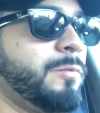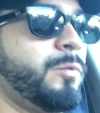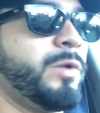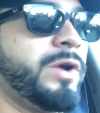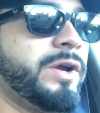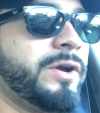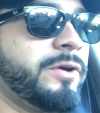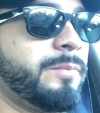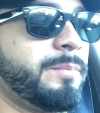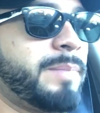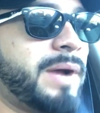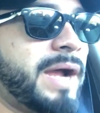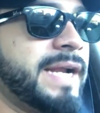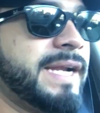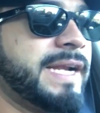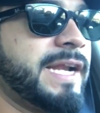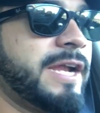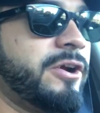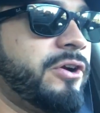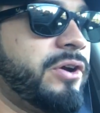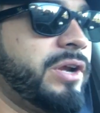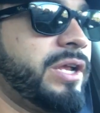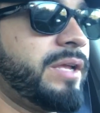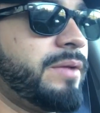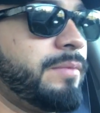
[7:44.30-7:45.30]
weird
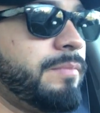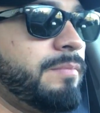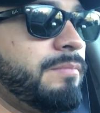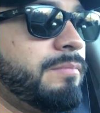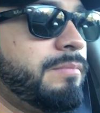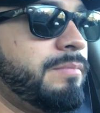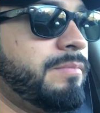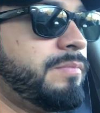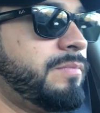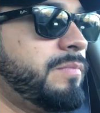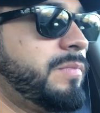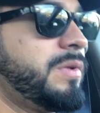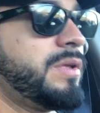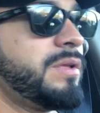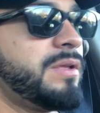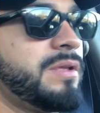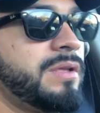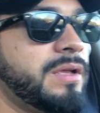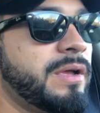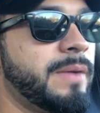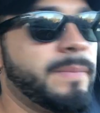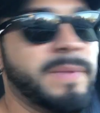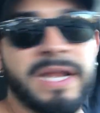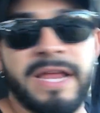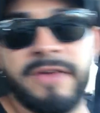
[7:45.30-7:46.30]
binary, and
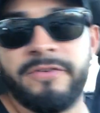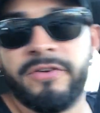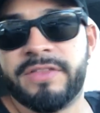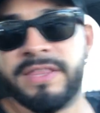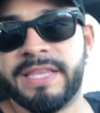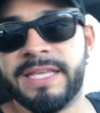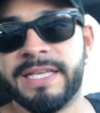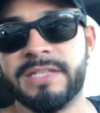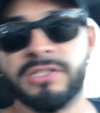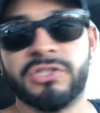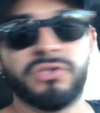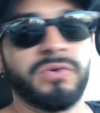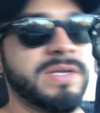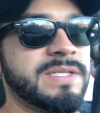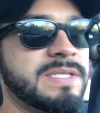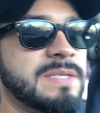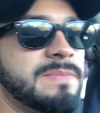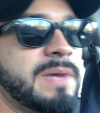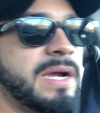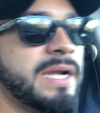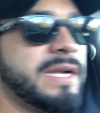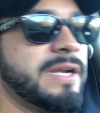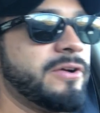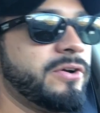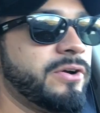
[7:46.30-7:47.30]
I mean everything, choice is
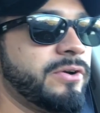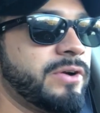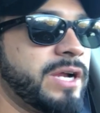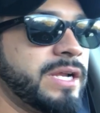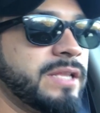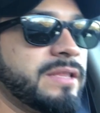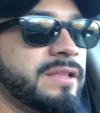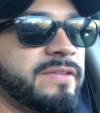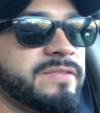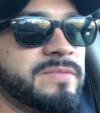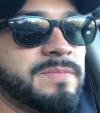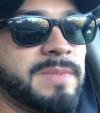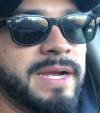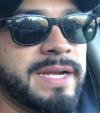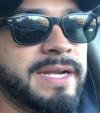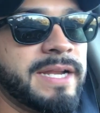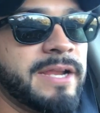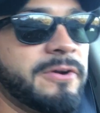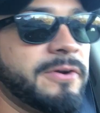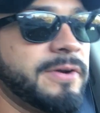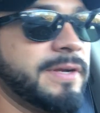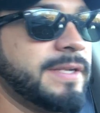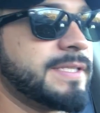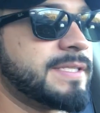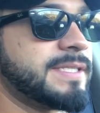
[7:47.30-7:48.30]
binary, right? Love's
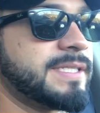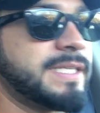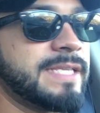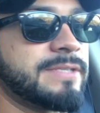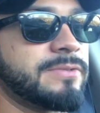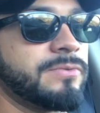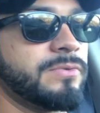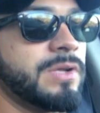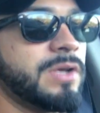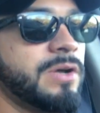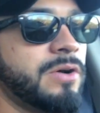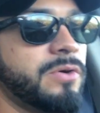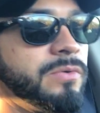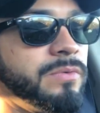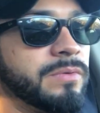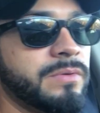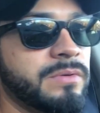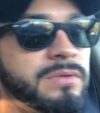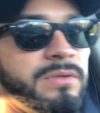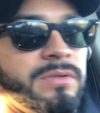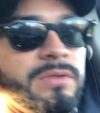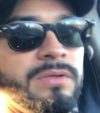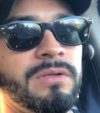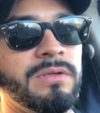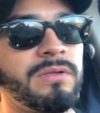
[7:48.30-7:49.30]
binary, it's yes or no,
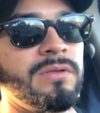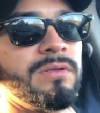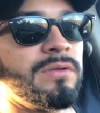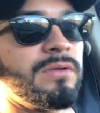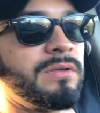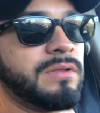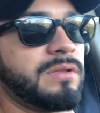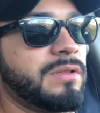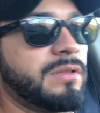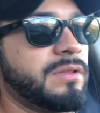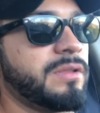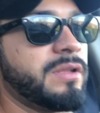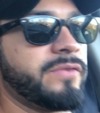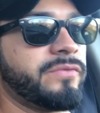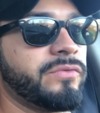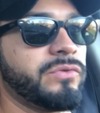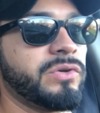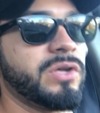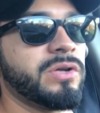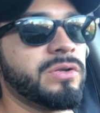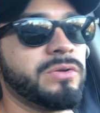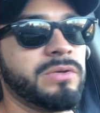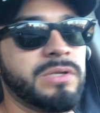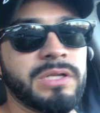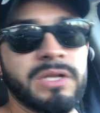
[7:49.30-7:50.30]
love or
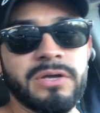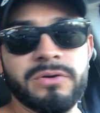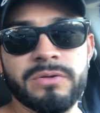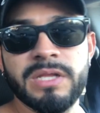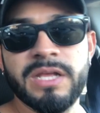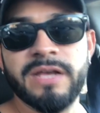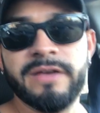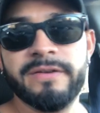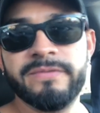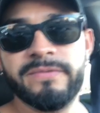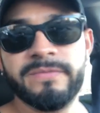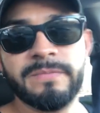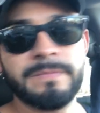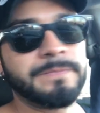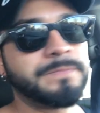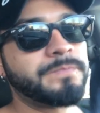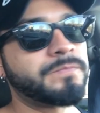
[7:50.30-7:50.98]
no, don't love.